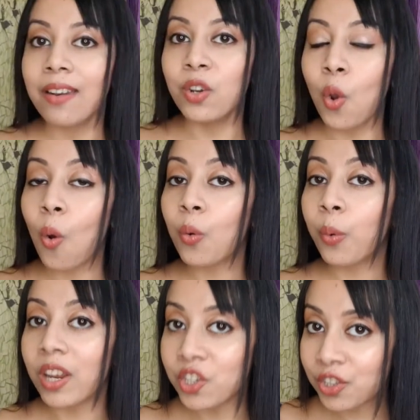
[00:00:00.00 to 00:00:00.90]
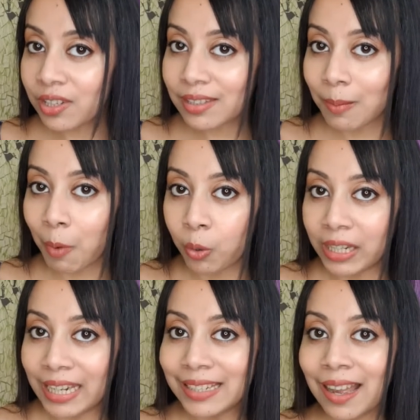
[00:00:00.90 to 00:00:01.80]
No questions about
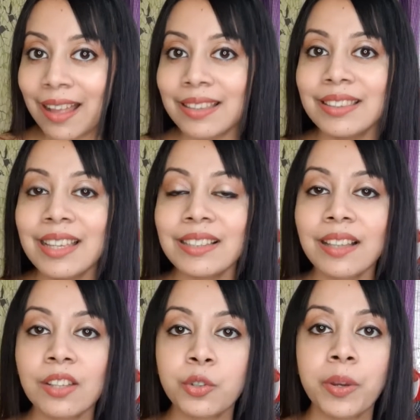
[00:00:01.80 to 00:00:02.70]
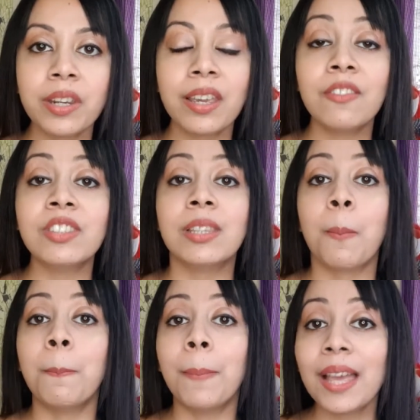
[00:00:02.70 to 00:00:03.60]
it, this sunscreen gives
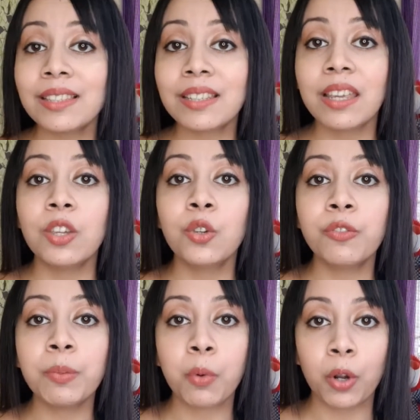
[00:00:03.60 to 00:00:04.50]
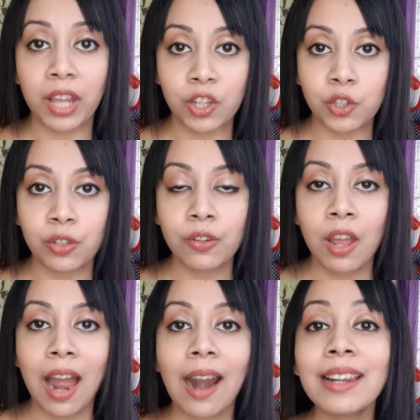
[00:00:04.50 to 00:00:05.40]
the best UV protection,
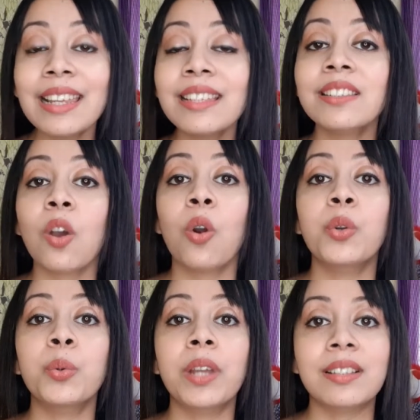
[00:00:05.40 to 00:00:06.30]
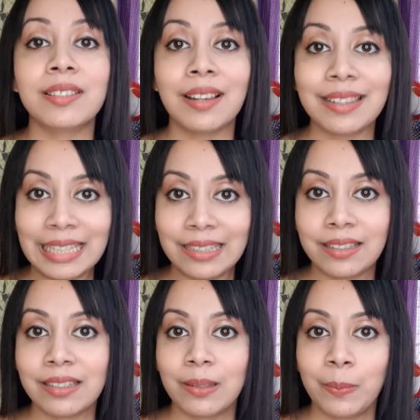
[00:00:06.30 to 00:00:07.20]
at least on today's
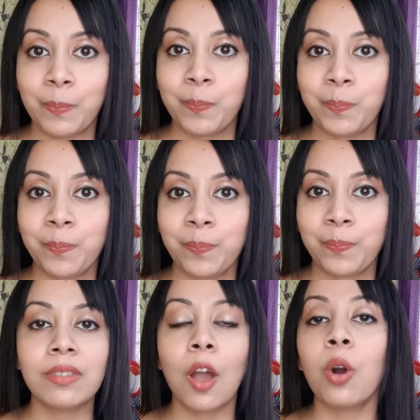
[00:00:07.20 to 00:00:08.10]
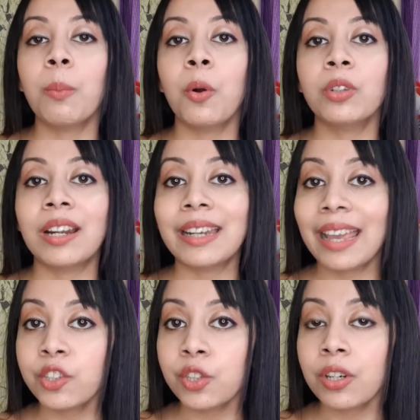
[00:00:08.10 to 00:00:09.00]
list. Now about the
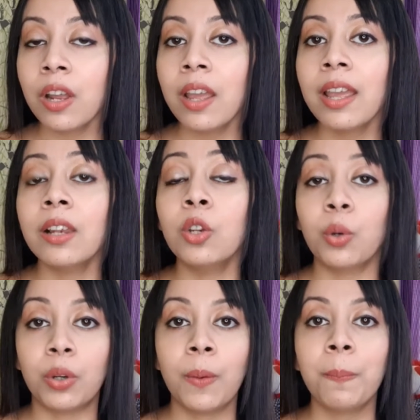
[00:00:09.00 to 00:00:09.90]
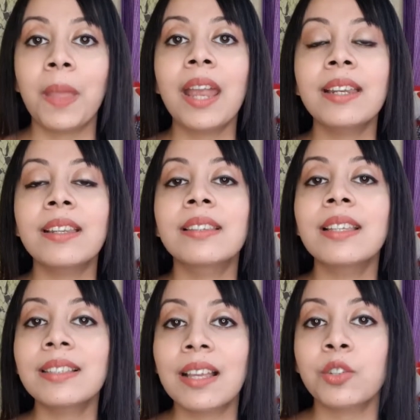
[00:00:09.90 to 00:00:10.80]
texture, look.
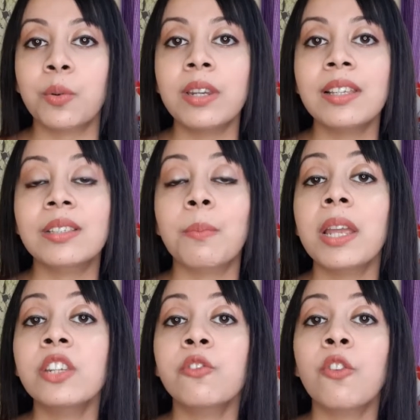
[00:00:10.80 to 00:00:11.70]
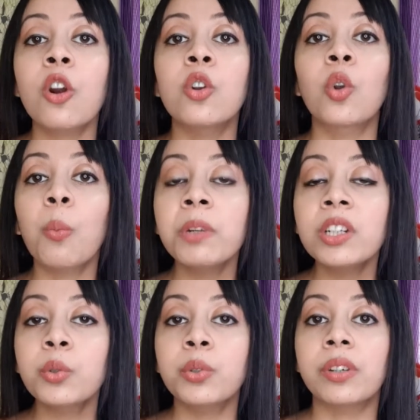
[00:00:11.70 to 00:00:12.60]
This sunscreen is meant for
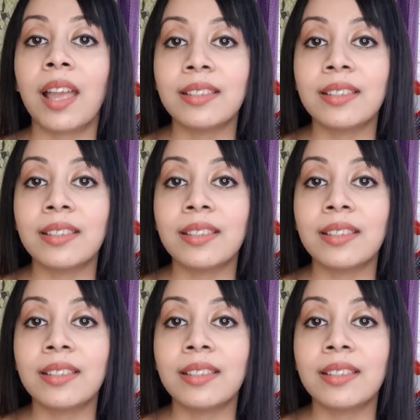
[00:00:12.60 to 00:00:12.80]
normal to dry